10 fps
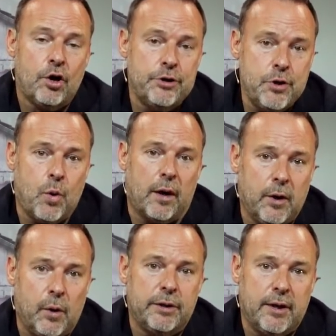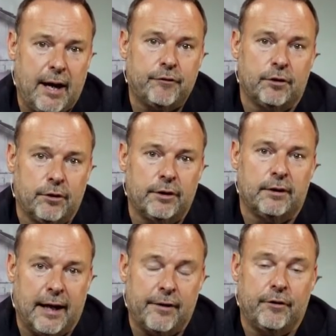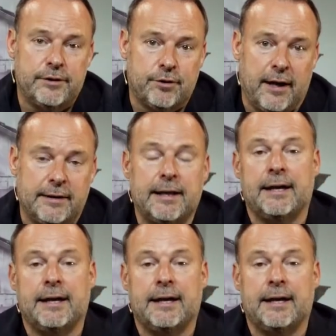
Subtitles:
You are going to have to learn a lot of restraint.